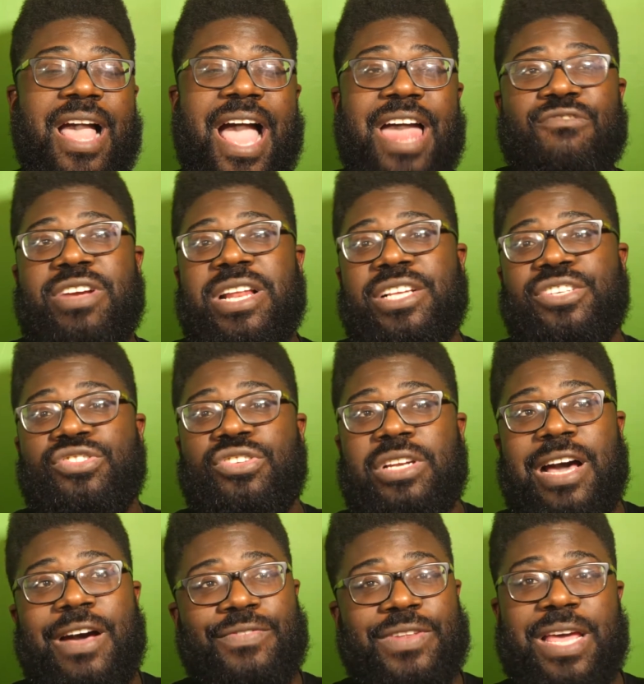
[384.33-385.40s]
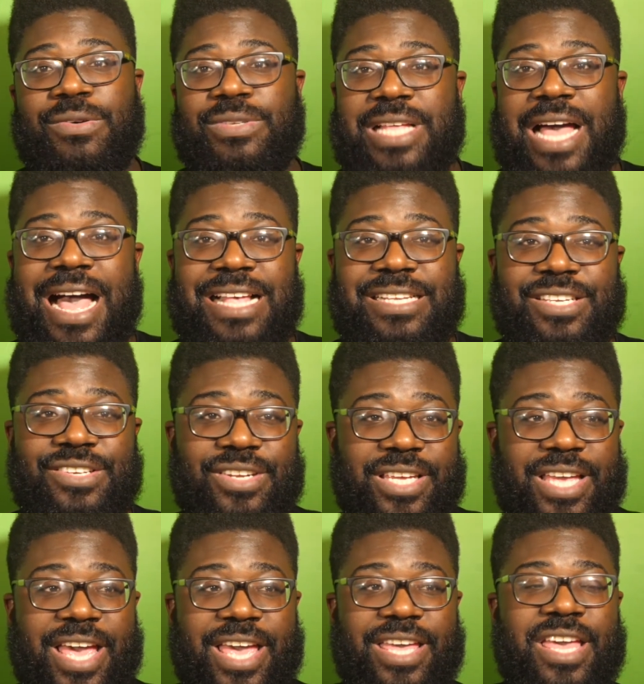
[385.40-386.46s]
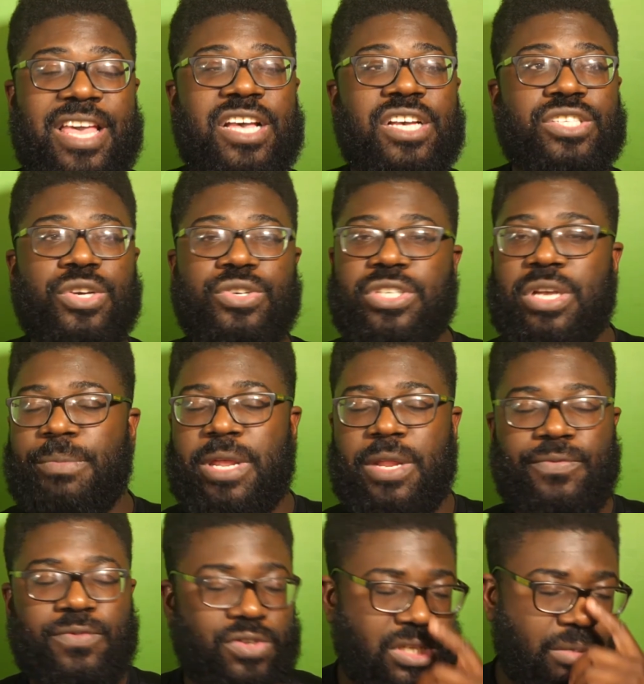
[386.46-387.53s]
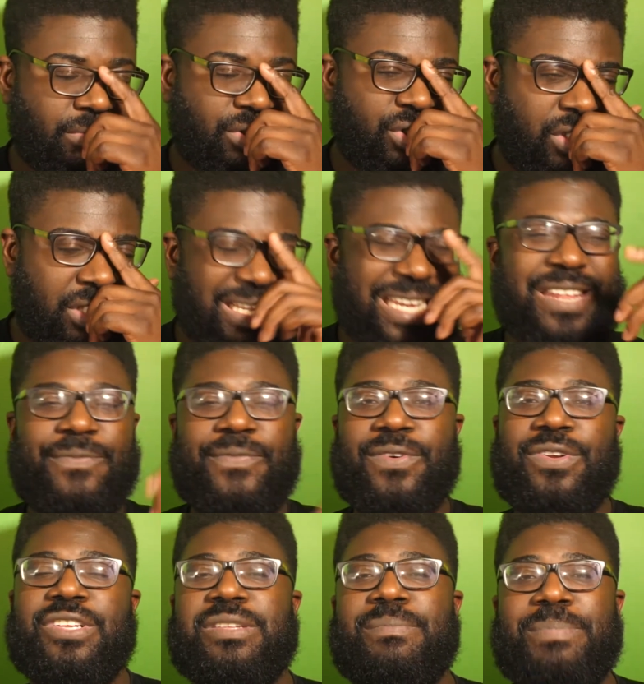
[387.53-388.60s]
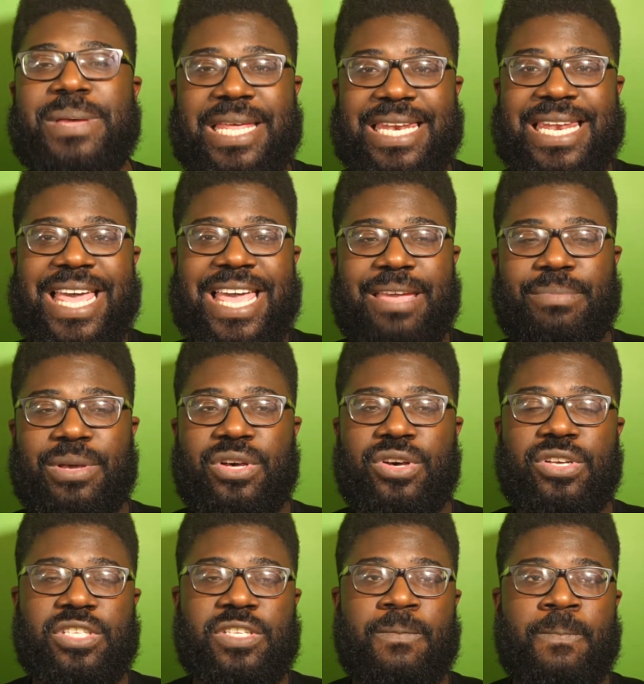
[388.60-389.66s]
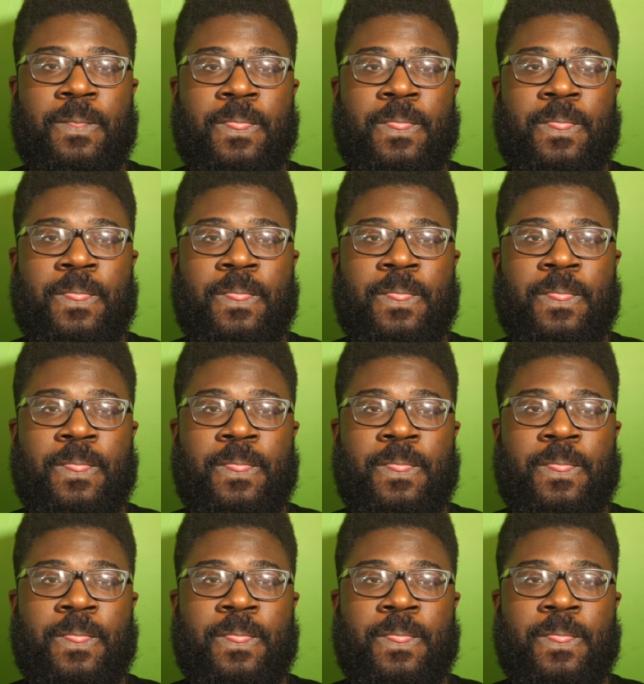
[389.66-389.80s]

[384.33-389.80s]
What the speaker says: And really and truly after that was the icing on the cake. Solskjaer made a few substitutions. I did feel it was a bit late because